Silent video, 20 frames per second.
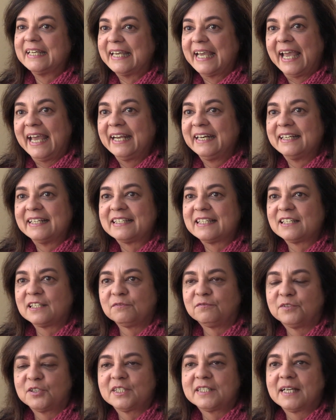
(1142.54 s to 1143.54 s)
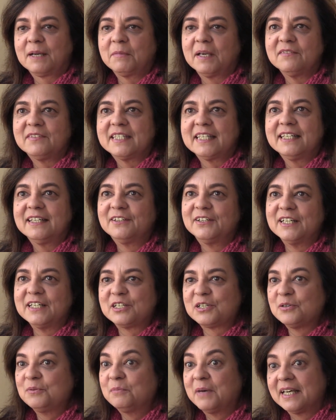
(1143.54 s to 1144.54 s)
again. This is the first time I've seen her
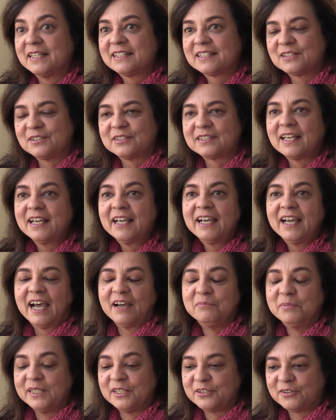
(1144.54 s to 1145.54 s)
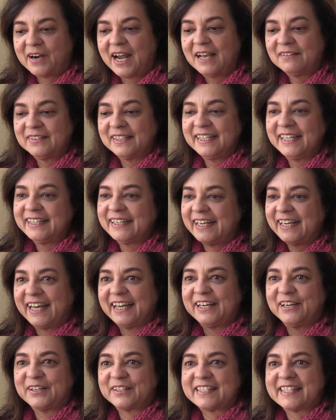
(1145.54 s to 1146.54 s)
in two months because I've been traveling, then
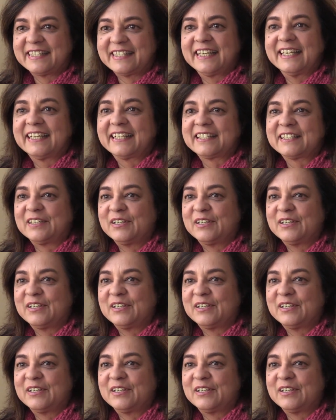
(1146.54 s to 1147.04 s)
I got sick.